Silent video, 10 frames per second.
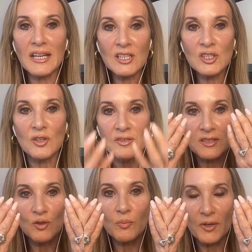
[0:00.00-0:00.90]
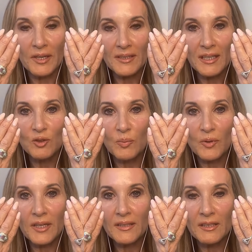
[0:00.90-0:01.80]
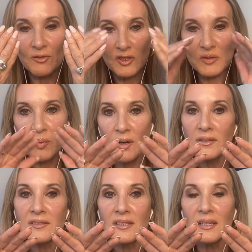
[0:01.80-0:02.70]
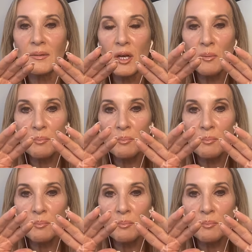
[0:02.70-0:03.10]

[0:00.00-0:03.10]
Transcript: actually goes in your brain and your brain then responds and